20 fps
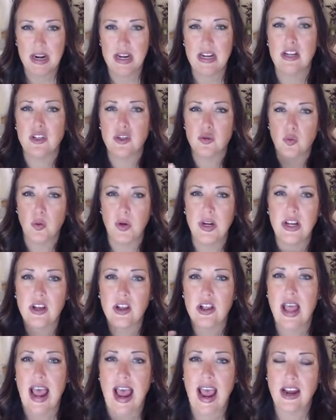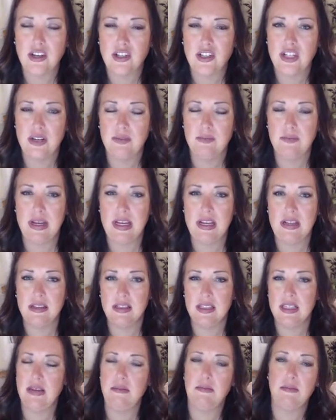It is real action being
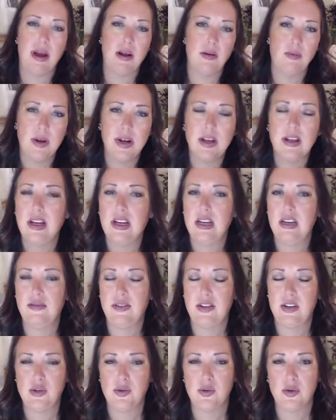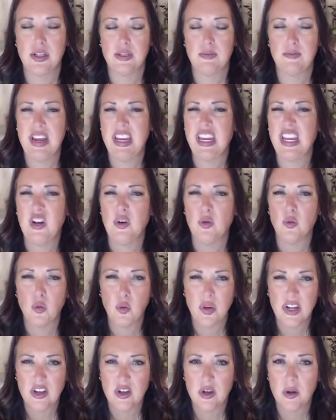seen by real individuals making
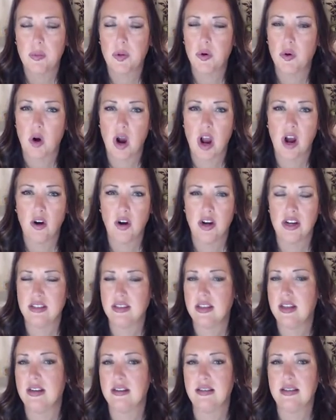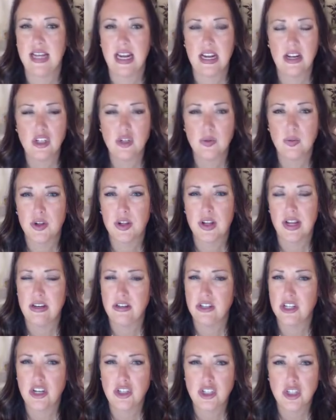real progress that is tangible and
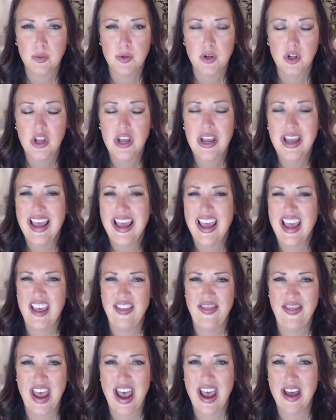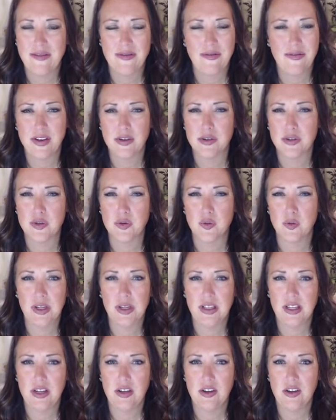touchable. And that feels
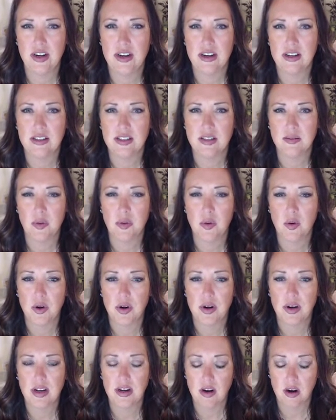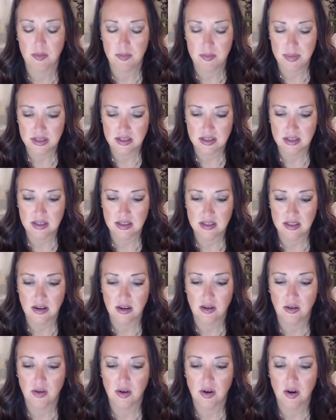really good and is important in our business and
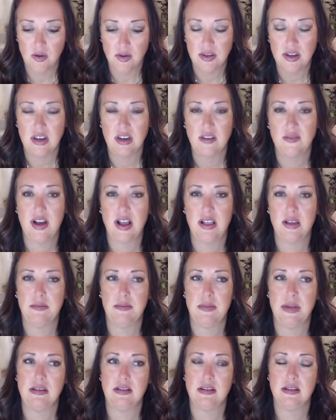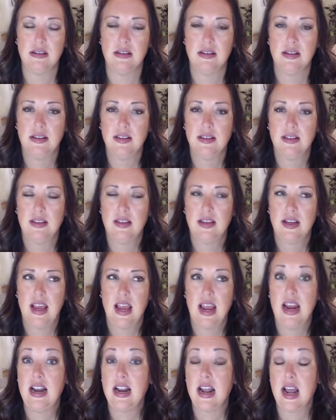our growth and development.
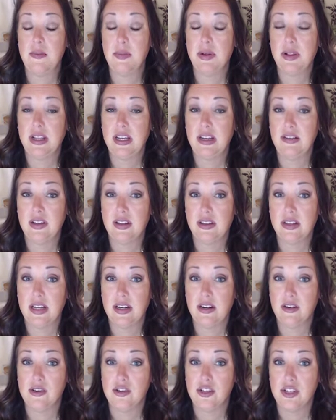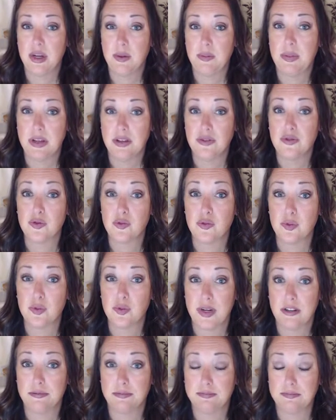And I believe that leadership is
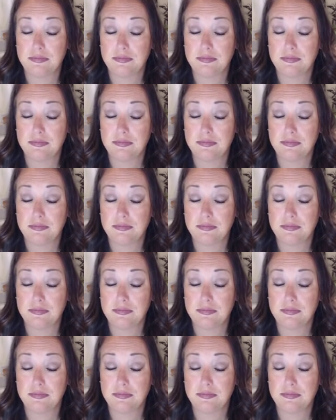real.